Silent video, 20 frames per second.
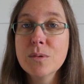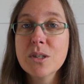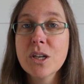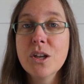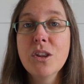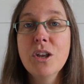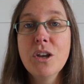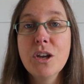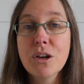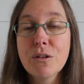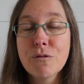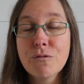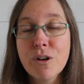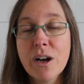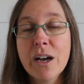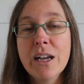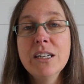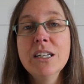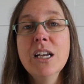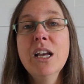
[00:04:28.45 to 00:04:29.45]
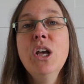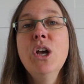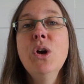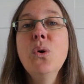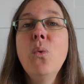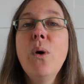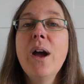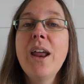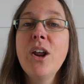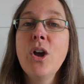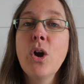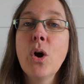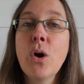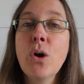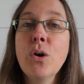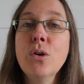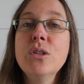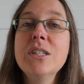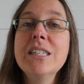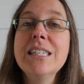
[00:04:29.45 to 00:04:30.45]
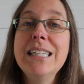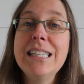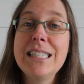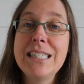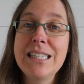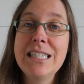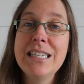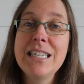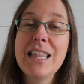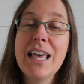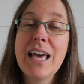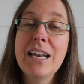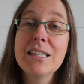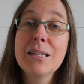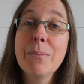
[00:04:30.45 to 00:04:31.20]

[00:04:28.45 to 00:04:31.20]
so that you can find where to go to listen to that.